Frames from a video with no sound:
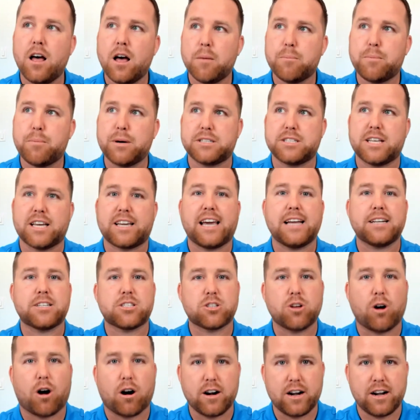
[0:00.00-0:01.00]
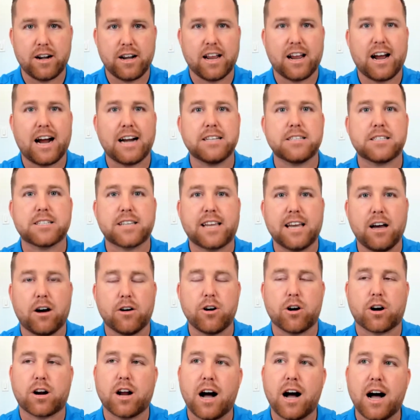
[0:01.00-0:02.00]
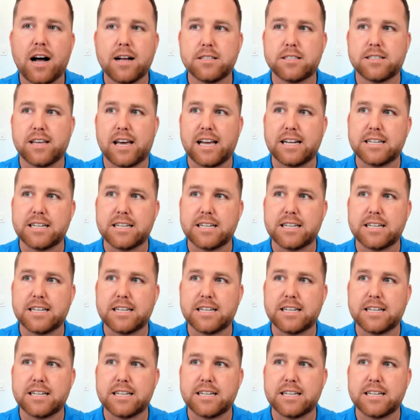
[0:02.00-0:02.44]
But to get started and kind of scale your content,